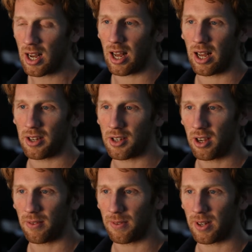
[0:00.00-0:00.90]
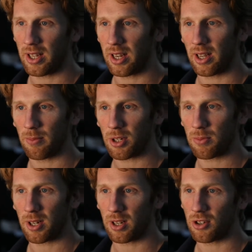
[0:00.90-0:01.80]
and hopefully get much
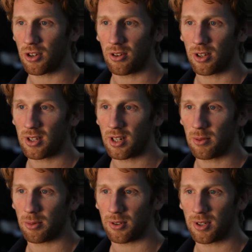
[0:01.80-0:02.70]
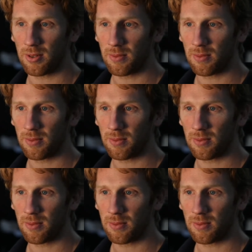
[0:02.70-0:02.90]
better control of the snowboard.